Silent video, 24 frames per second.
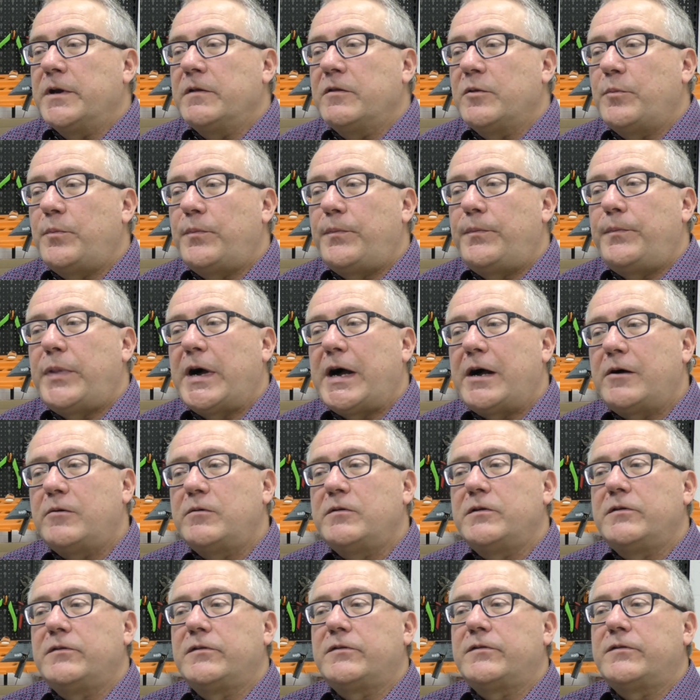of the
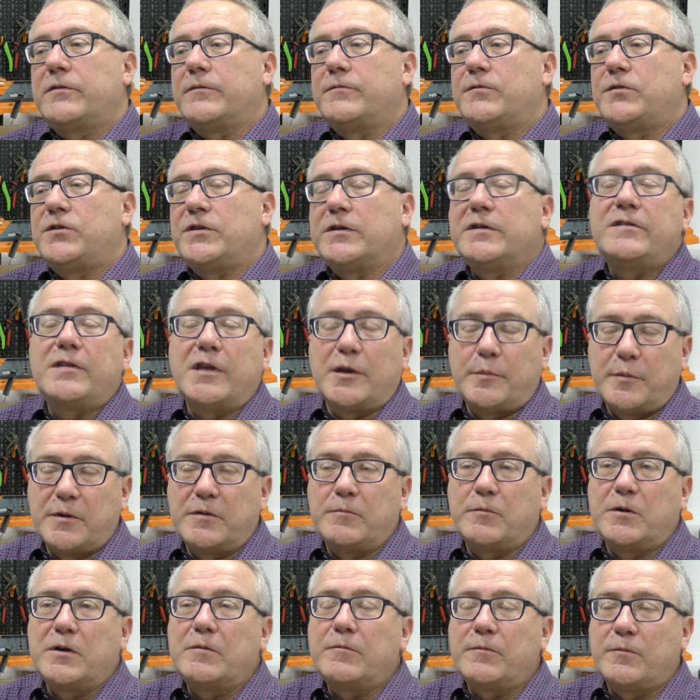powers of GeoTab,
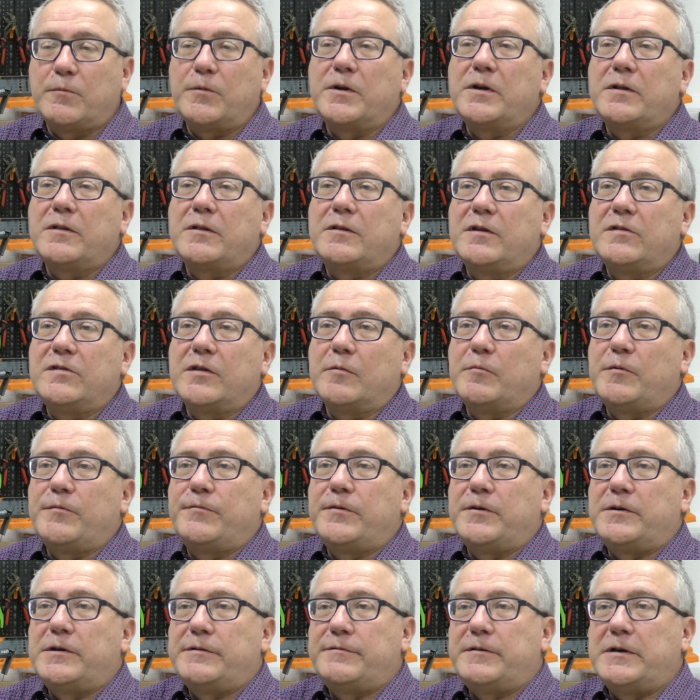and one of the things that we're
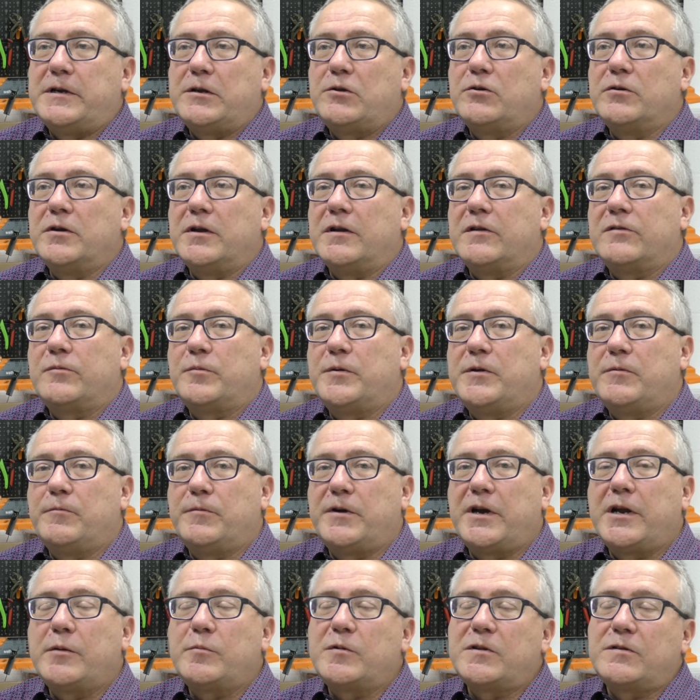very, very good at, is
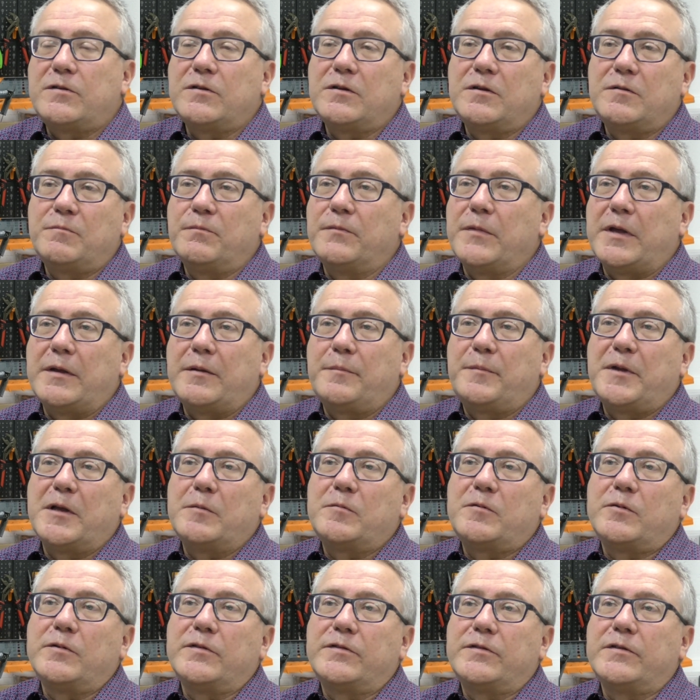we're able to
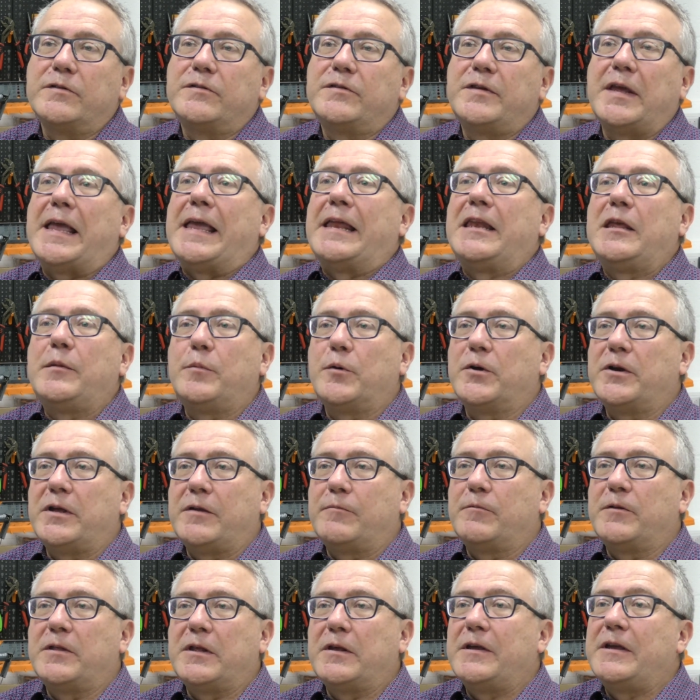assist anybody
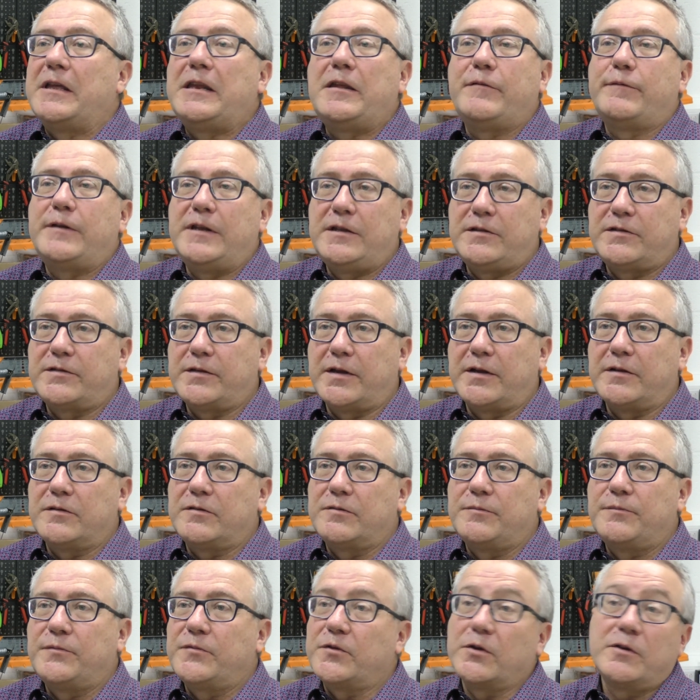with any fleet
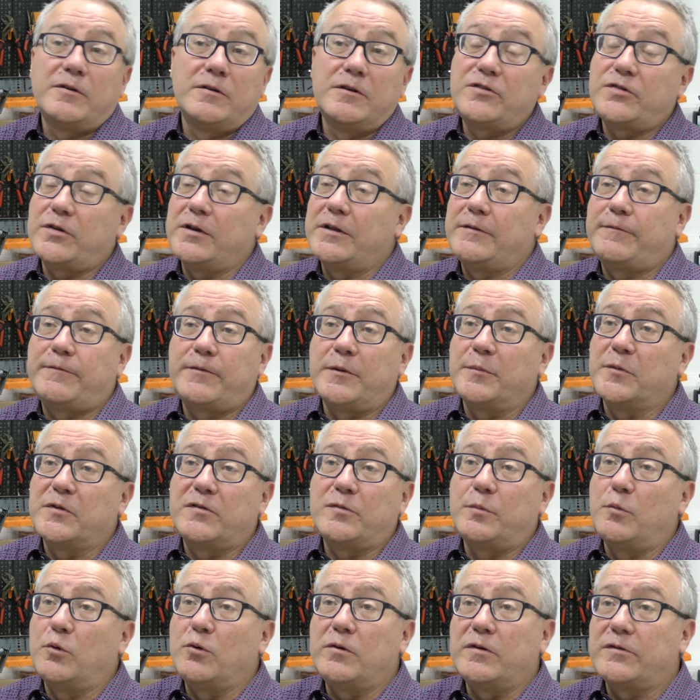size. So literally from the
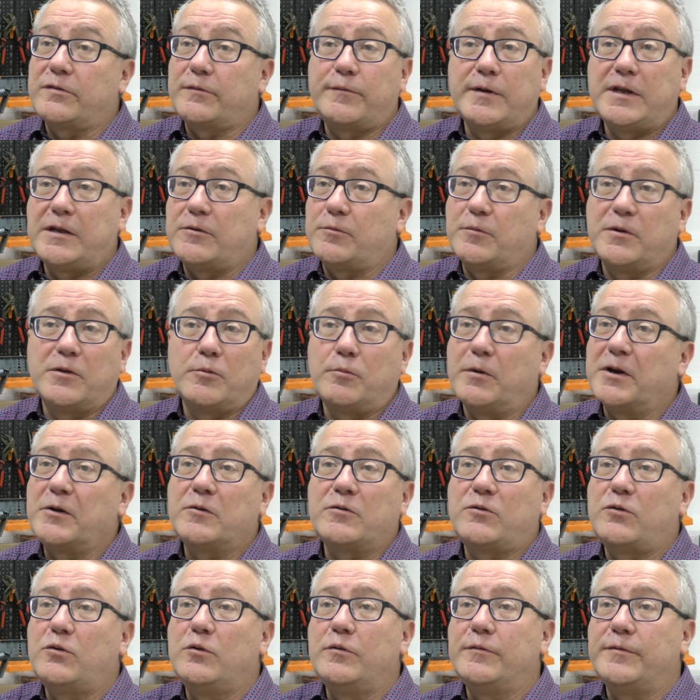smallest fleet with 1 or
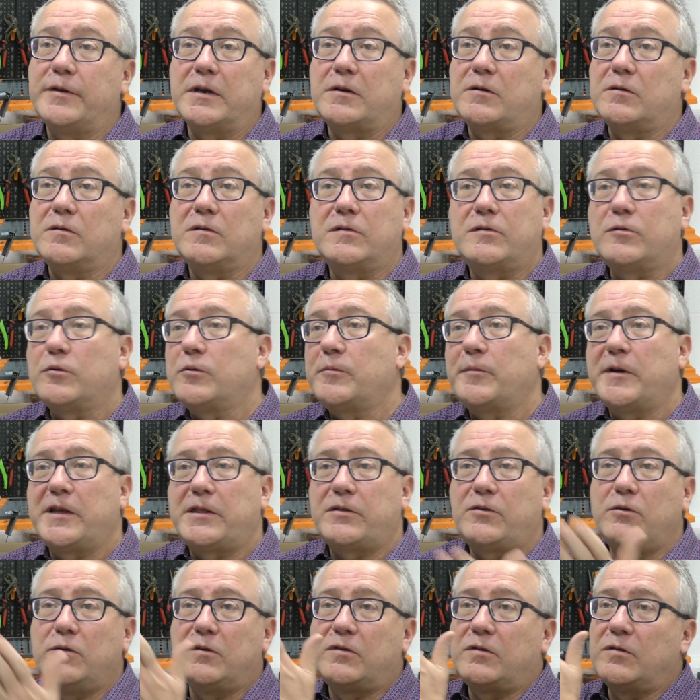2 vehicles all the way
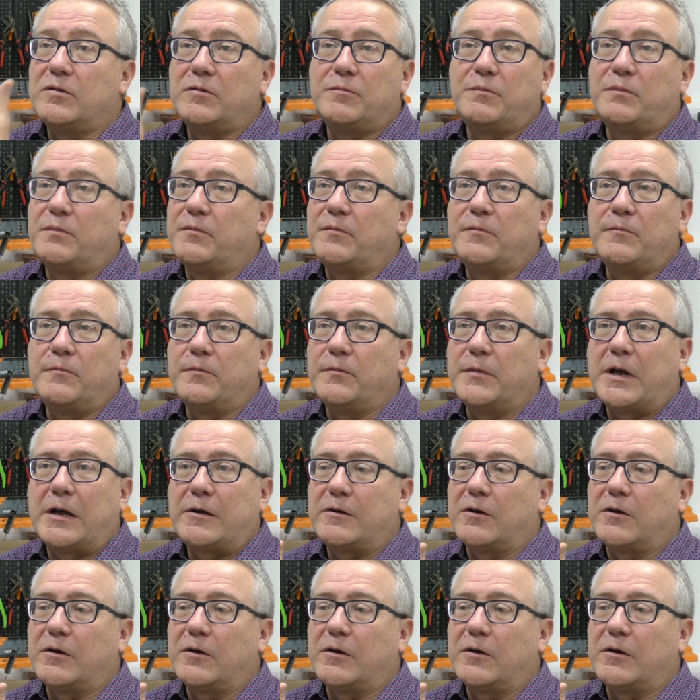through to our